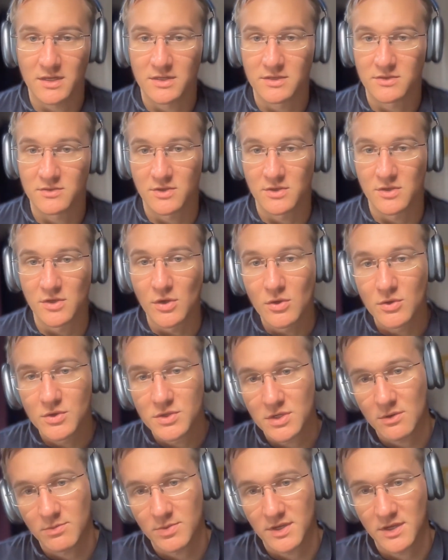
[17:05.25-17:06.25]
into a new
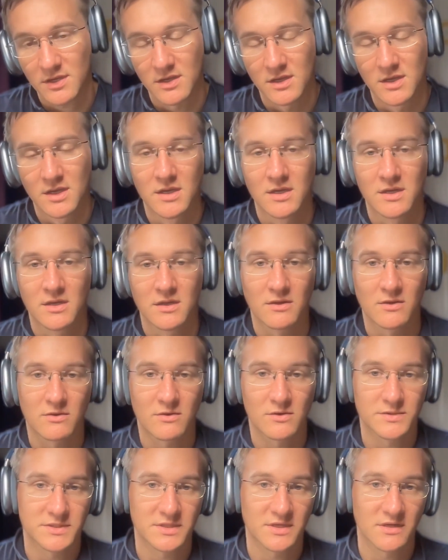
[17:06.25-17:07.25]
topic in
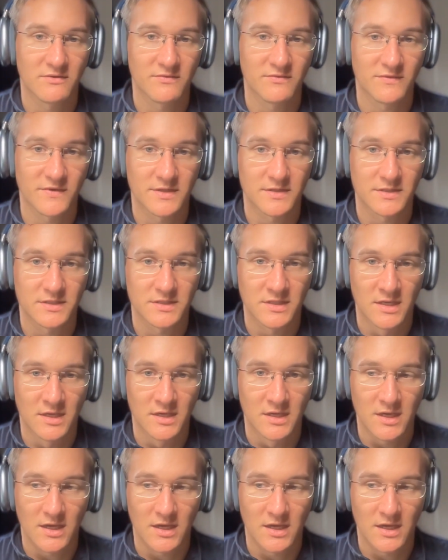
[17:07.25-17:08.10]
causal inference,